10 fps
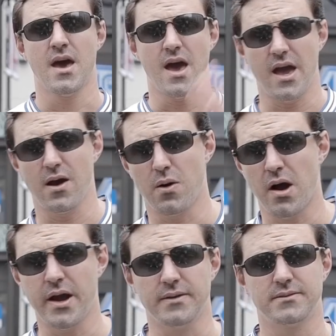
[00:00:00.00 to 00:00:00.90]
Hey, how
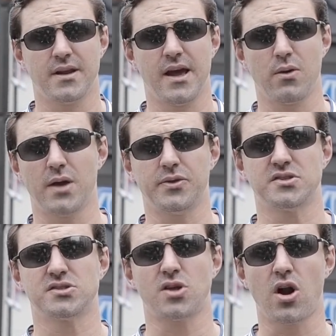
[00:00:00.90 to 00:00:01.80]
are you? Today we're at the
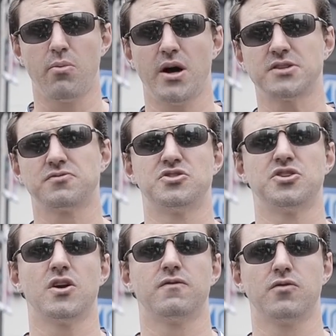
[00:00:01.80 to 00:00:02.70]
Starbucks
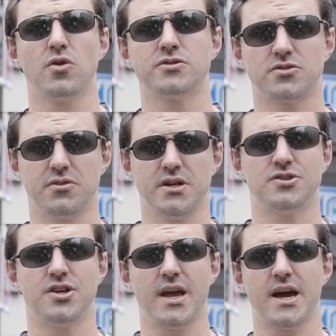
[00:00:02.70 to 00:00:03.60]
Reserve Roastery in
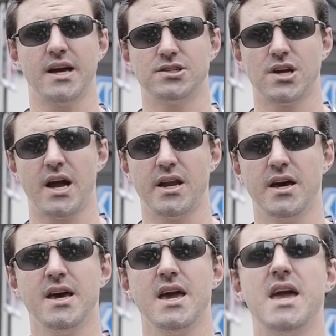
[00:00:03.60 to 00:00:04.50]
Shanghai,
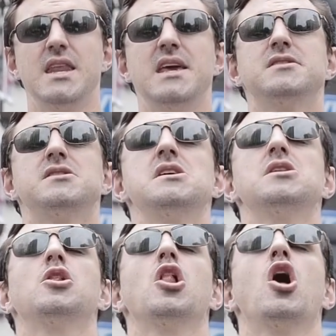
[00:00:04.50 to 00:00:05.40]
China. It is the
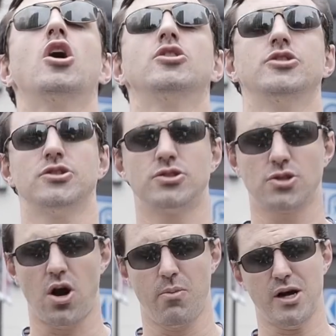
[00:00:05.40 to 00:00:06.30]
largest
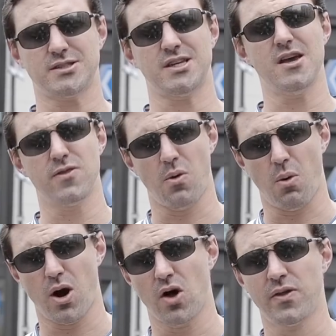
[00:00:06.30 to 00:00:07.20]
Starbucks in the
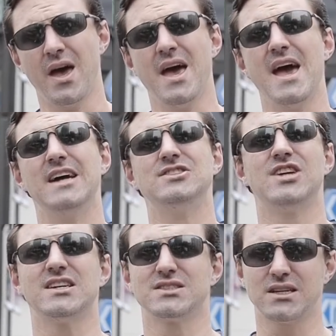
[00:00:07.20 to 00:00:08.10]
world, and
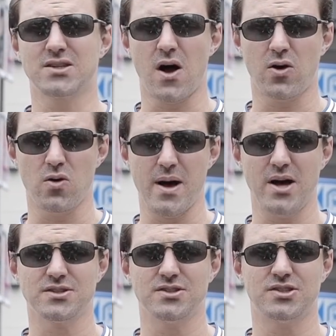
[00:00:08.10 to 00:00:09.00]
just like Taco
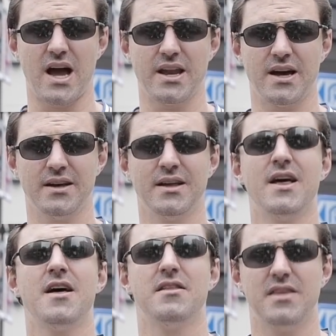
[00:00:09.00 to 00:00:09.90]
Bell's in China,
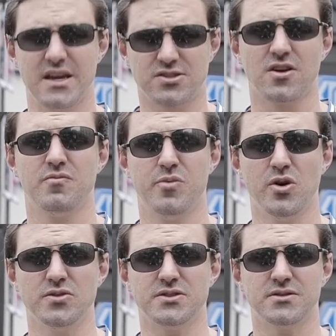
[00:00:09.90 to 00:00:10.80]
they serve
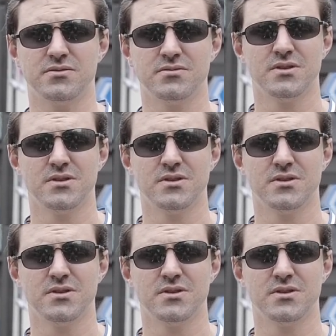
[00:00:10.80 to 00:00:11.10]
booze.